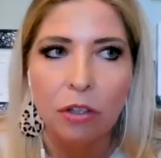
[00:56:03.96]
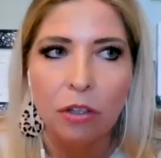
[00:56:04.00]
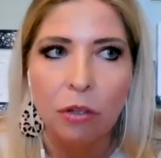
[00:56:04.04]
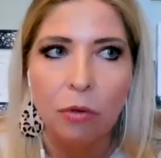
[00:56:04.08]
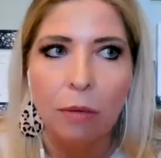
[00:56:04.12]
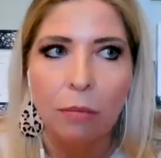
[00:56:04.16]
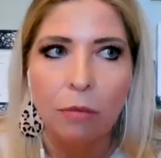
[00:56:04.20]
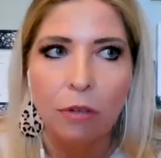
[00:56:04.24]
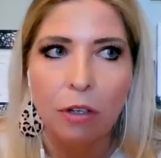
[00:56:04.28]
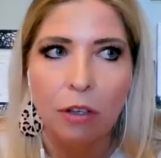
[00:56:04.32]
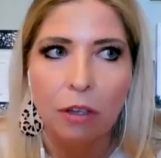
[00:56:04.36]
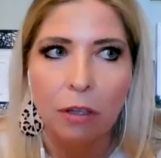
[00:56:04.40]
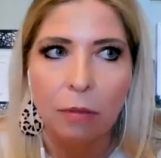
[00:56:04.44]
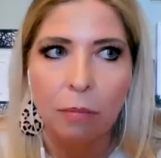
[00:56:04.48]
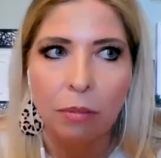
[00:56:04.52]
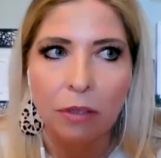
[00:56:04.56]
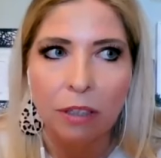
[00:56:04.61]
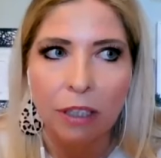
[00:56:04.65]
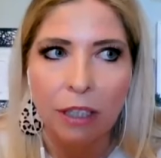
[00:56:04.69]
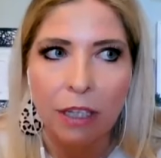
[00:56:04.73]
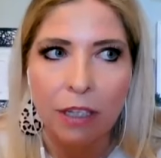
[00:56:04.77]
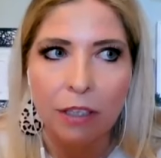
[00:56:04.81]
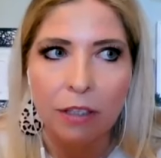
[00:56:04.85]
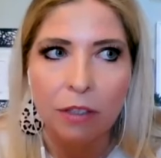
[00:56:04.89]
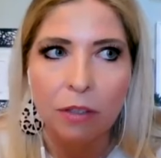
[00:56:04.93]
you come to the
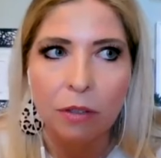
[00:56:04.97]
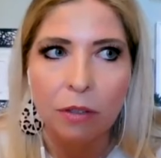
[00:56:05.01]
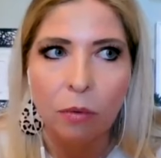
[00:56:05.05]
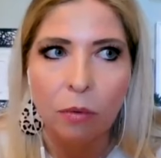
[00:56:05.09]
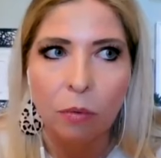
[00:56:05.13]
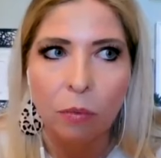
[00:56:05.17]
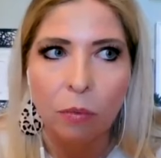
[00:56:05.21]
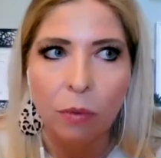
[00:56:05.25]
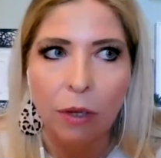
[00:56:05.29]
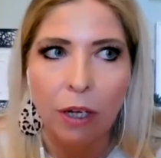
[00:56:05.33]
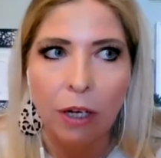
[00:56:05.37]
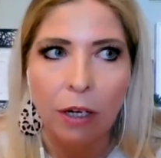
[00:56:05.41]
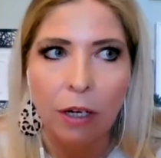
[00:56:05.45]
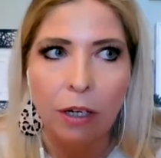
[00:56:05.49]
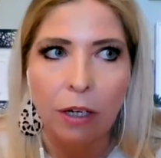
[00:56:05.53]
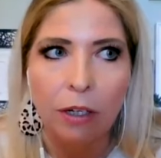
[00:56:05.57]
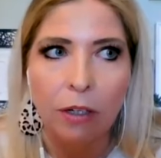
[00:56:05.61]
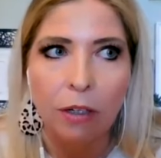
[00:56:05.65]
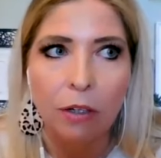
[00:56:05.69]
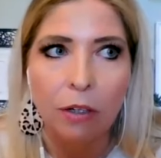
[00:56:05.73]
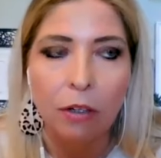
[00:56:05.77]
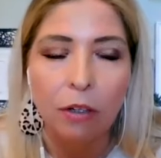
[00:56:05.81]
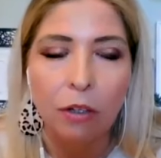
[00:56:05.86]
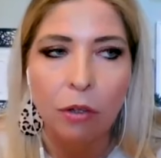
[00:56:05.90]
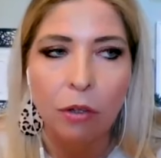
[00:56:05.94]
place
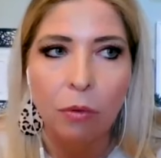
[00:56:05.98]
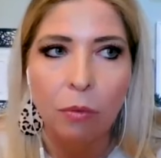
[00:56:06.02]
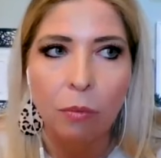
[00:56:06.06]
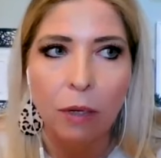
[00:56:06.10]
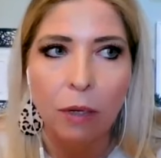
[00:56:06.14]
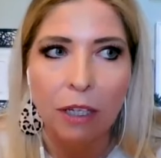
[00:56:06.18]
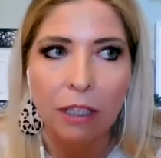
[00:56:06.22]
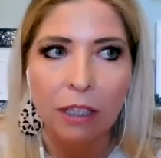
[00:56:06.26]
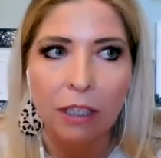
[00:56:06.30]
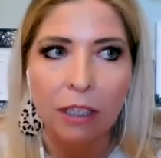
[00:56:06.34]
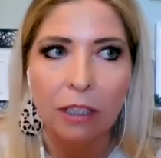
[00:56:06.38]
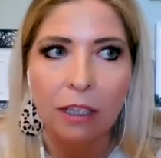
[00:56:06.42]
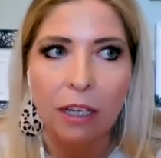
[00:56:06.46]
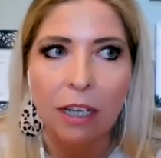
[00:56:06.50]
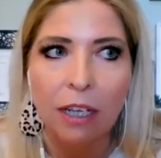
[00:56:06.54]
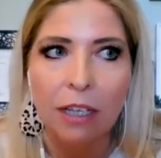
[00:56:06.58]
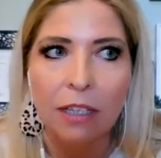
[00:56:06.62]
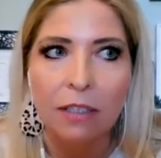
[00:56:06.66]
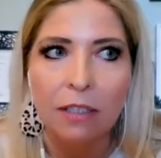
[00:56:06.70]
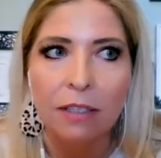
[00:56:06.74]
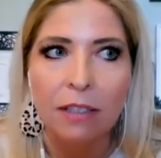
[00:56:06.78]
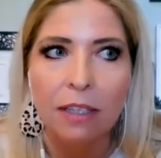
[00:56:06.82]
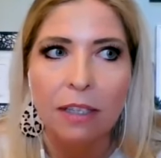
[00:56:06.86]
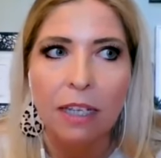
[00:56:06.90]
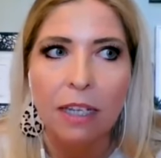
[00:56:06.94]
where you
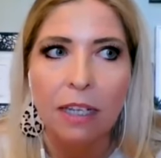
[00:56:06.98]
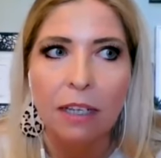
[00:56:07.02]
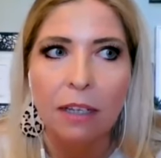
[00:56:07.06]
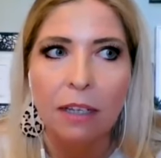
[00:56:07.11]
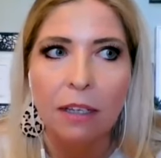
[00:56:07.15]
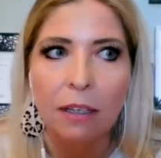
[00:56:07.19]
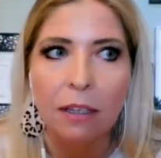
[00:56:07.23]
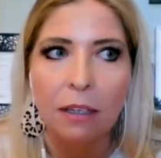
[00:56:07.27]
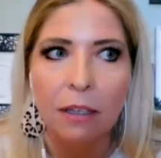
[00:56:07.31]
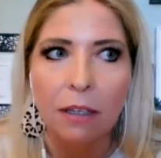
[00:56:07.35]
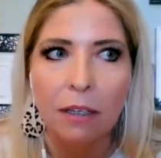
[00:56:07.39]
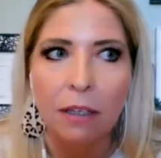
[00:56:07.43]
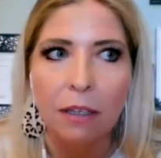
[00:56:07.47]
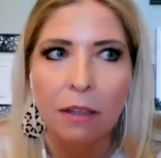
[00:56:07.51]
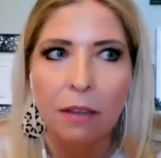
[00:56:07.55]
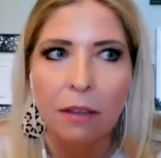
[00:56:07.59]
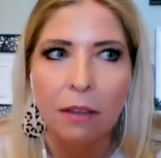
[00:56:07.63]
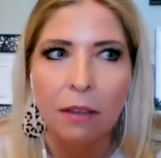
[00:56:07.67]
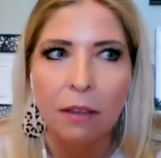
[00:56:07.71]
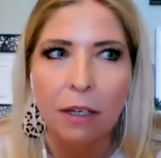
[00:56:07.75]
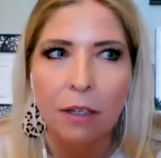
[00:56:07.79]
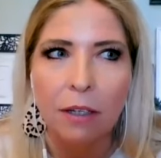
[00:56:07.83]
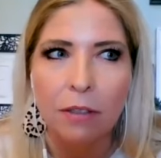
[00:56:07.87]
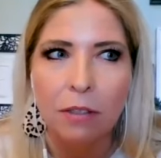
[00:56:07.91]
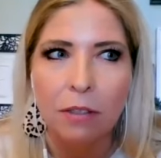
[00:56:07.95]
recognize that
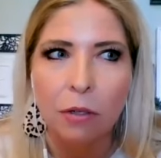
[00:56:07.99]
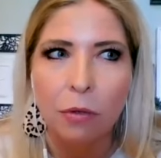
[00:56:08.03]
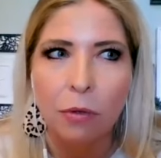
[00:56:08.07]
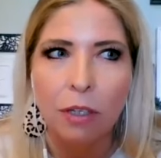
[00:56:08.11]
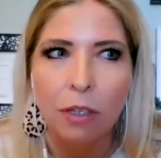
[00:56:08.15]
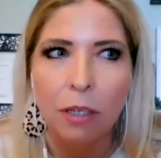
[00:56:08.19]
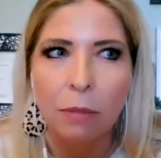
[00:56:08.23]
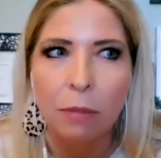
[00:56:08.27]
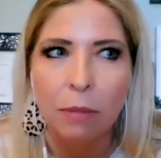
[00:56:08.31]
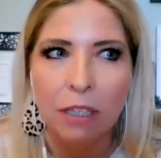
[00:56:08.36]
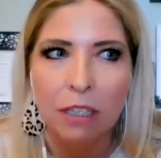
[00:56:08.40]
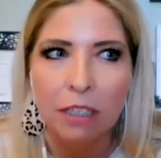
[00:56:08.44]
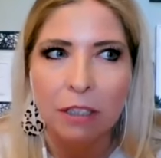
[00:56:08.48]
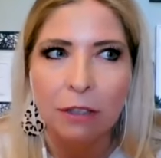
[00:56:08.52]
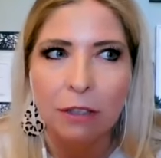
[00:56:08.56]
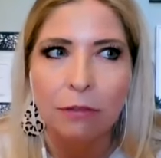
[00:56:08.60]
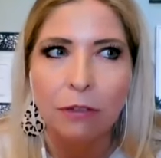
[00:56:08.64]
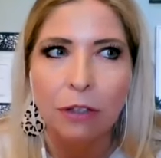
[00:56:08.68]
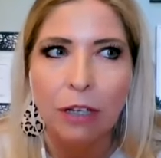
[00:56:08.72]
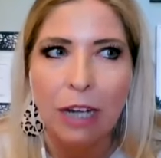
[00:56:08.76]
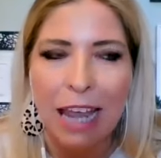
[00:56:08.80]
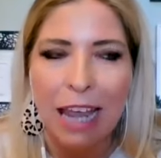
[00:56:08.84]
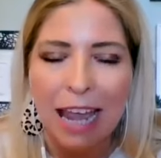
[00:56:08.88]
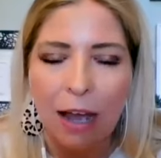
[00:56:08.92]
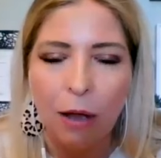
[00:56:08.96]
there's going to be a
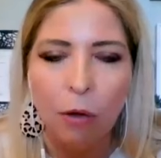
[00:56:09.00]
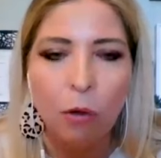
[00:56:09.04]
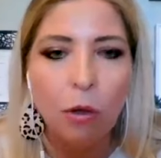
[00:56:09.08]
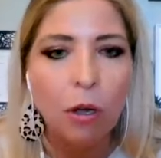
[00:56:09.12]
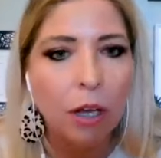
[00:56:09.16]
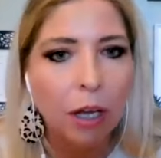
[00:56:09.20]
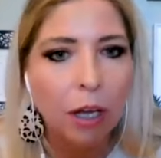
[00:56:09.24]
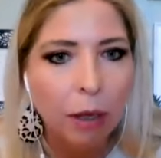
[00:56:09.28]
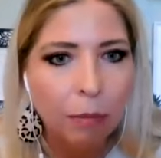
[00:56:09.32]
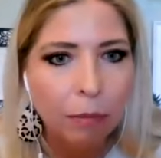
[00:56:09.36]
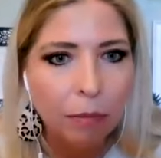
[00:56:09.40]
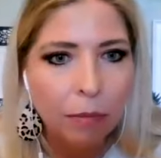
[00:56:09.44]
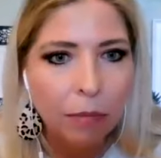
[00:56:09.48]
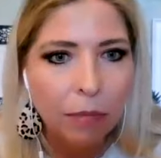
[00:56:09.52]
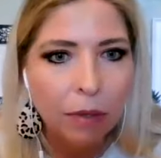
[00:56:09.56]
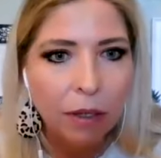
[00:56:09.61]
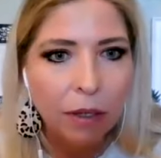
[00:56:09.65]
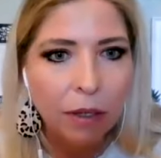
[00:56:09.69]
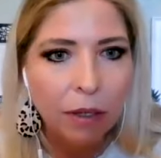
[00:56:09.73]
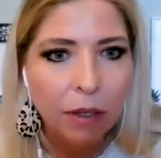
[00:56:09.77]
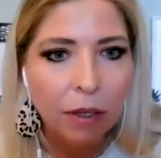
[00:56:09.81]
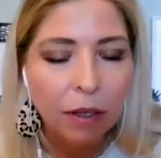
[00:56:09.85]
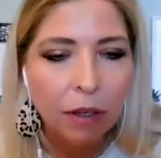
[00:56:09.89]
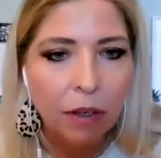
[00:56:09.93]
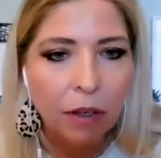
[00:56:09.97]
different outcome
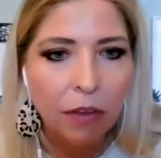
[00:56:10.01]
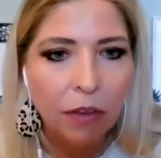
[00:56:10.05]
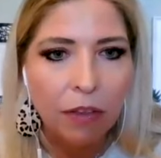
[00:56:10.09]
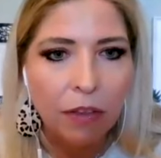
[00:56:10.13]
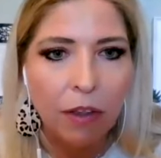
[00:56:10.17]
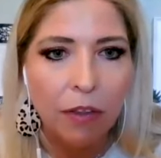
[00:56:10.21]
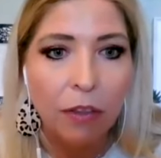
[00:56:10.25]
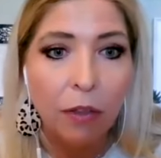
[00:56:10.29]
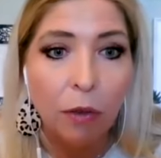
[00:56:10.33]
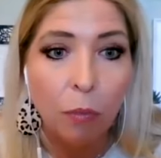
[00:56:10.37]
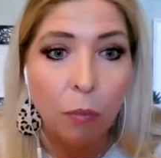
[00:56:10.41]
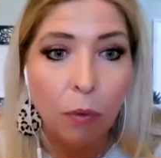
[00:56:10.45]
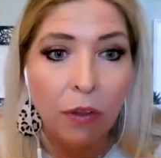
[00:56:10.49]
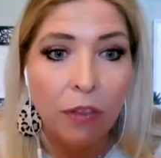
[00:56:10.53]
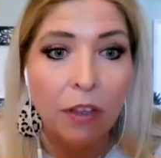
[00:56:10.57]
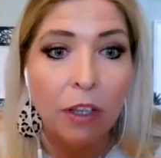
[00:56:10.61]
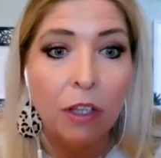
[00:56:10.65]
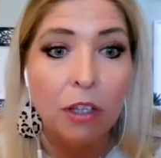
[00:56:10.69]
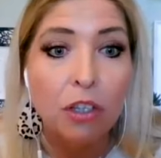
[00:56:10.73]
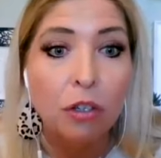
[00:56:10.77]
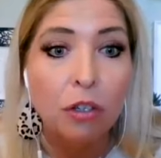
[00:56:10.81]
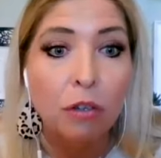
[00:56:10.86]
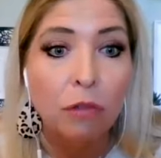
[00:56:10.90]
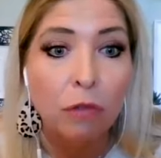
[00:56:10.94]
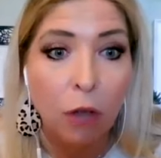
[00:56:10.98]
than the
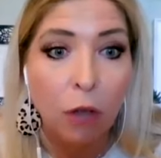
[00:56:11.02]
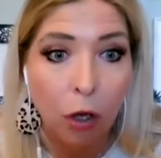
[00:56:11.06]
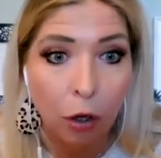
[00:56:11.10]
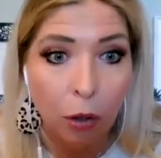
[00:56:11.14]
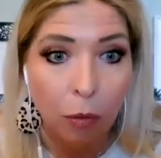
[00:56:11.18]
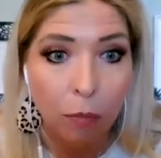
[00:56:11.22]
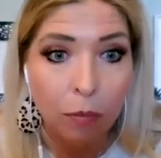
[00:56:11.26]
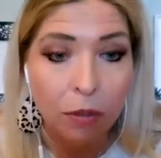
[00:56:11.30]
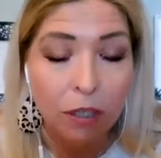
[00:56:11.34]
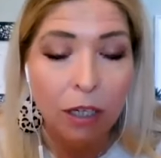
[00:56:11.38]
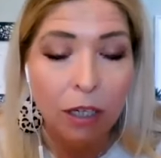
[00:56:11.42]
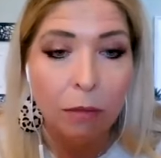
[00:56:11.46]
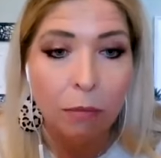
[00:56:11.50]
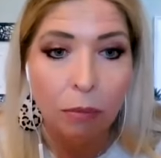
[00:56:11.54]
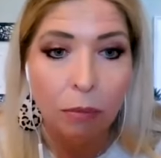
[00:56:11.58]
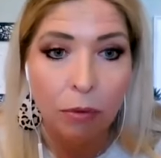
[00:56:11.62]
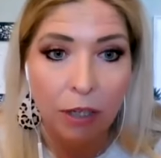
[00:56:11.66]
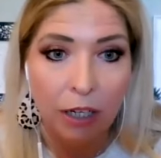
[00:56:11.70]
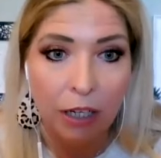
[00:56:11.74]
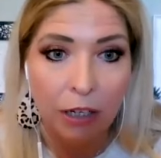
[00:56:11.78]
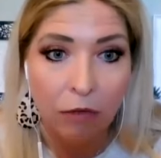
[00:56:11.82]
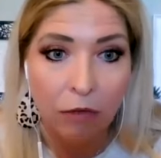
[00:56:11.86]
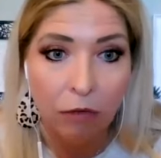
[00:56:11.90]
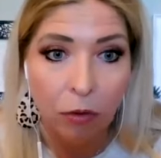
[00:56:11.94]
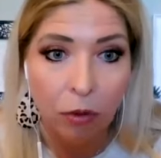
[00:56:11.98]
one that you've hoped and
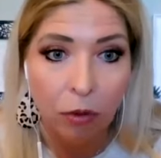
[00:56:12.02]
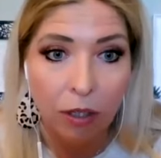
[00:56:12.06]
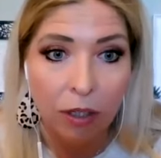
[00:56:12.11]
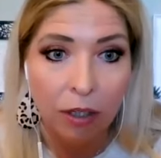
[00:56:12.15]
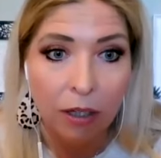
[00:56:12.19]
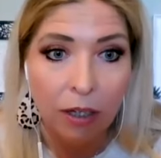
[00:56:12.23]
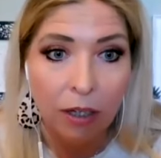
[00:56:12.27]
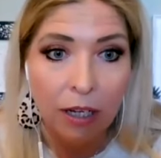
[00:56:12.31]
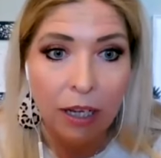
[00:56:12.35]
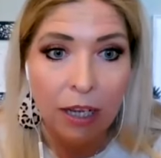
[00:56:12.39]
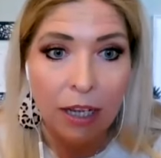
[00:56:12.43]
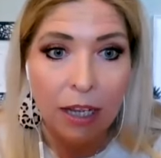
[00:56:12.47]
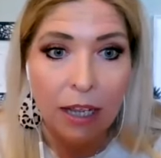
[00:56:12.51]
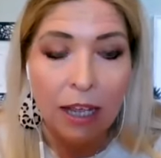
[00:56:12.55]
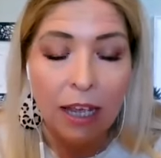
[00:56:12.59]
prayed for.